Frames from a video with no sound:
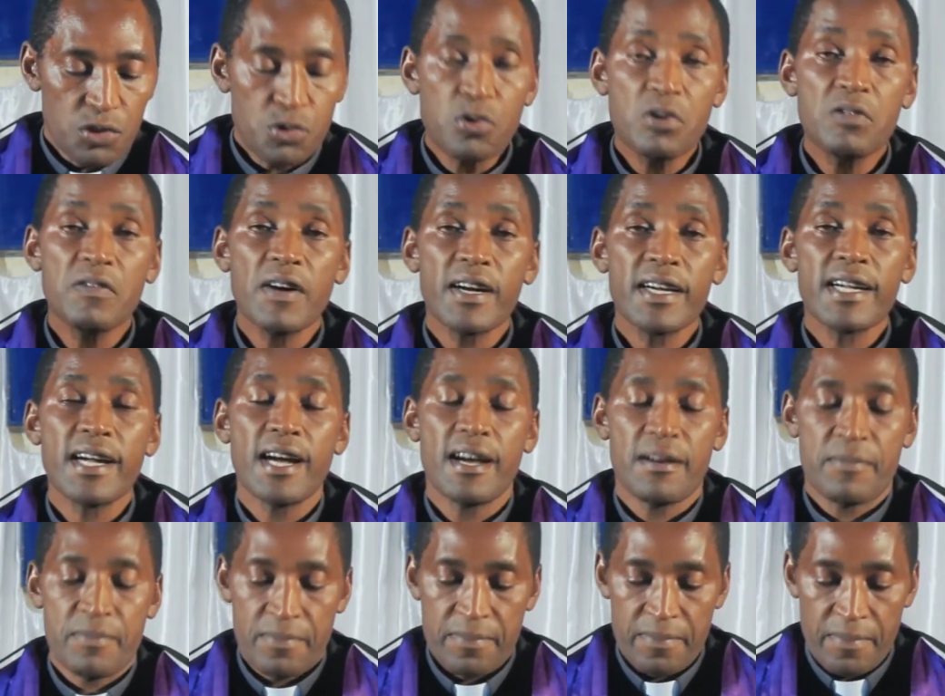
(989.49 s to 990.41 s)
to
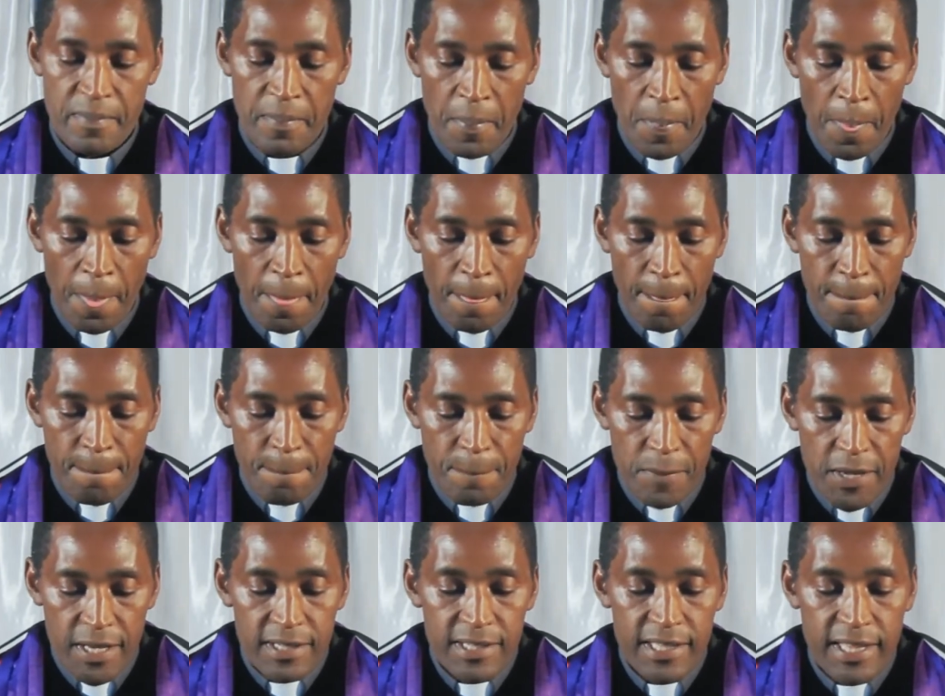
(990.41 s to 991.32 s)
overcome
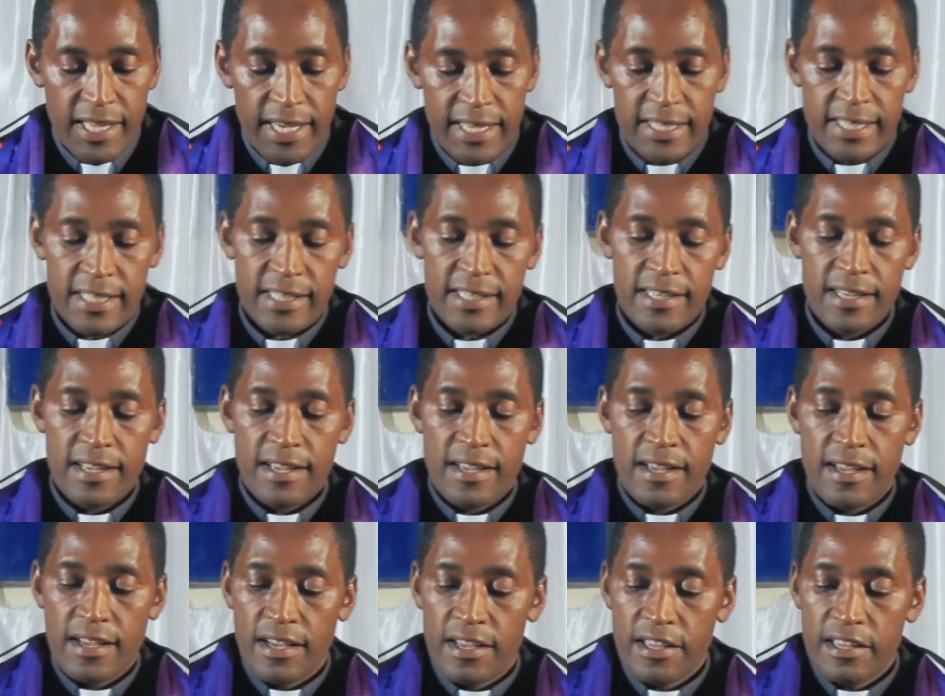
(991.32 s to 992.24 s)
is that
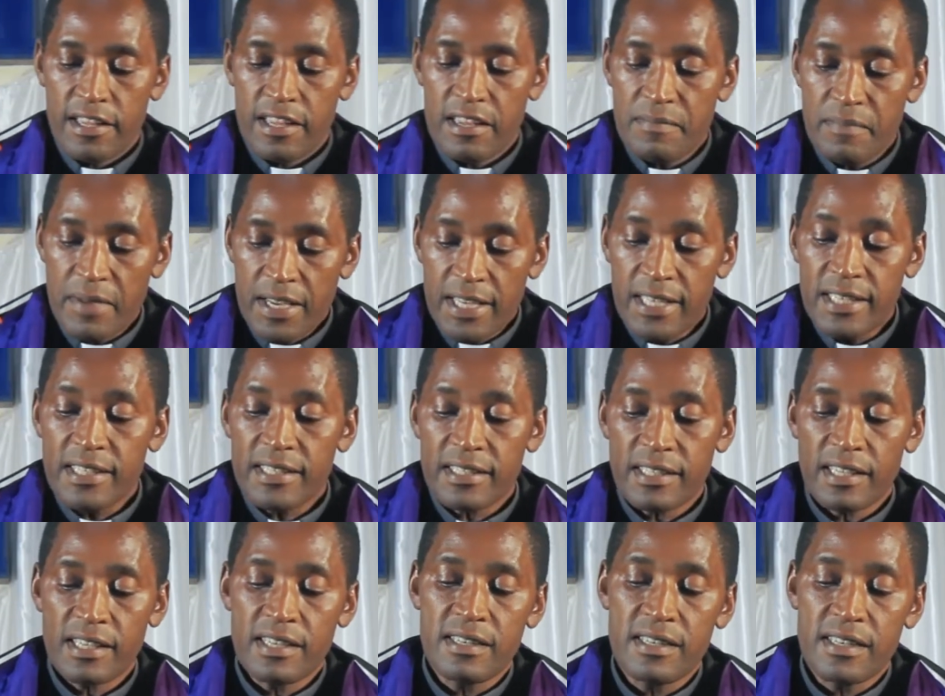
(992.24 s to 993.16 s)
he
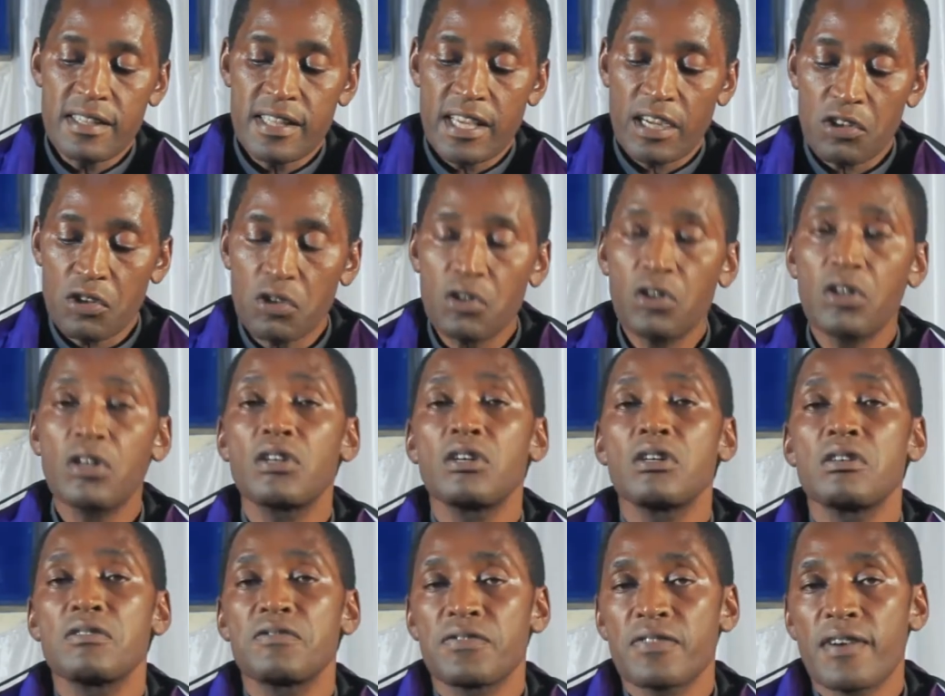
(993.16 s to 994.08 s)
maintained the
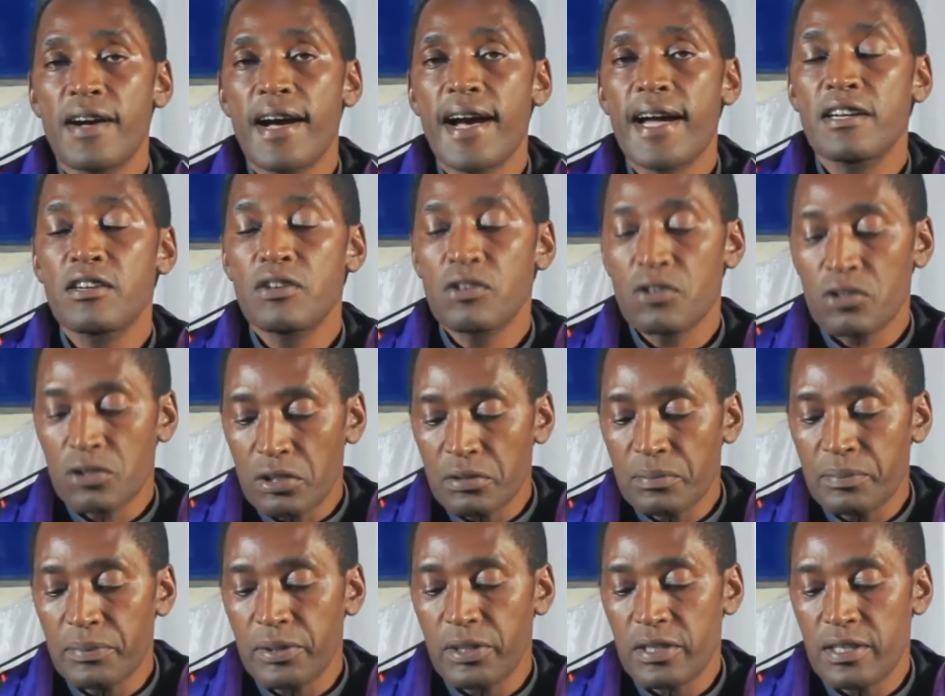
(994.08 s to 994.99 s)
call of
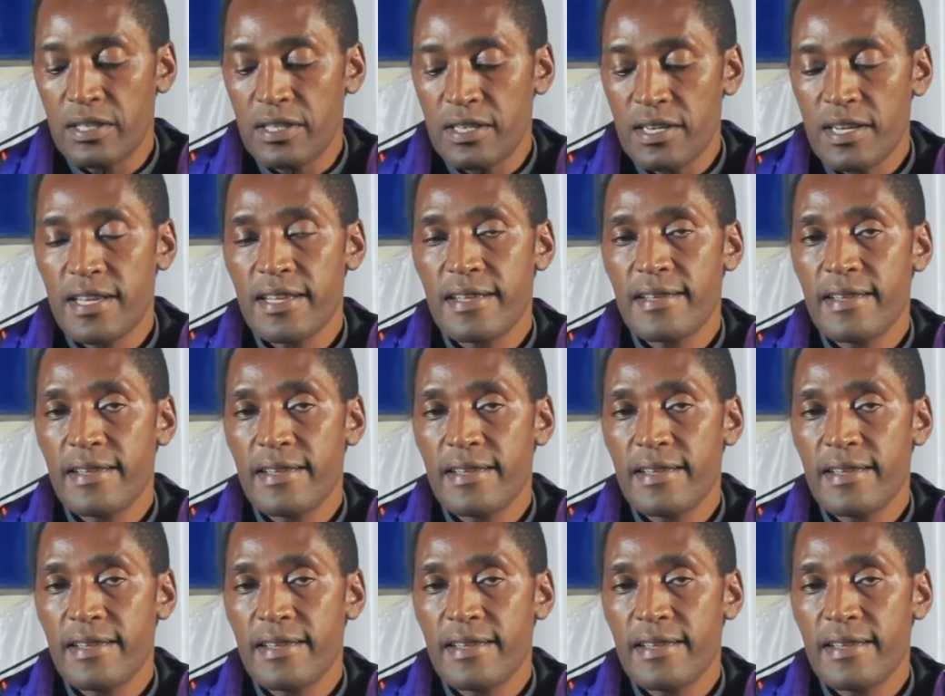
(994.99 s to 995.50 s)
uncommon